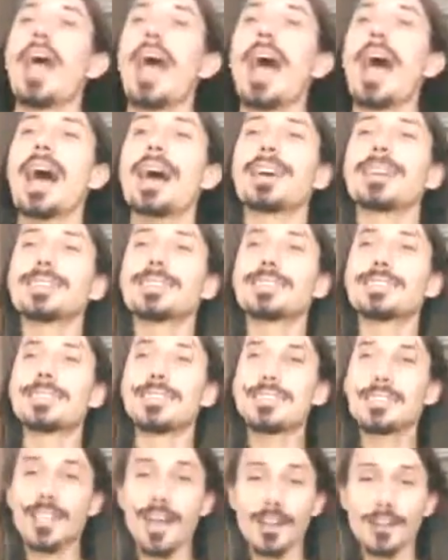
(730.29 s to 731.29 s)
and
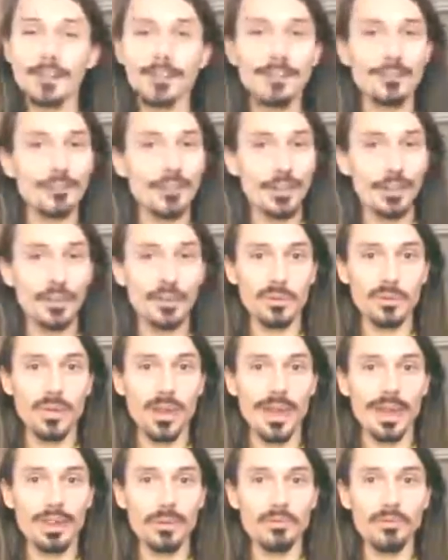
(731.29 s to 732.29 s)
the sun, very
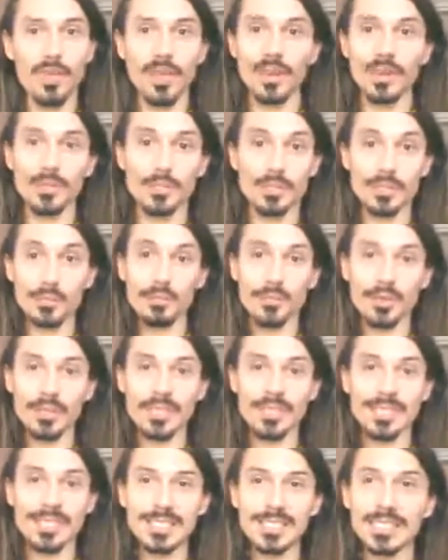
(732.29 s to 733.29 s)
creative and
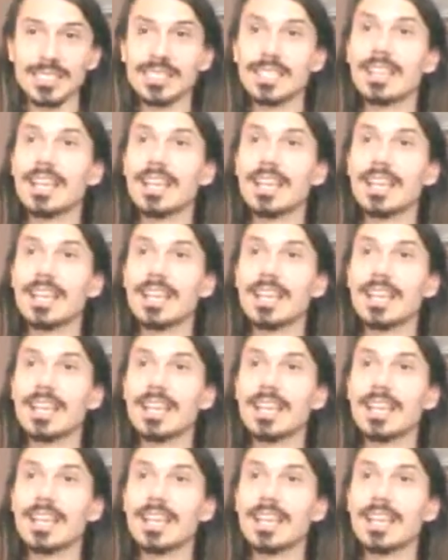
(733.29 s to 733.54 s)
exuberant.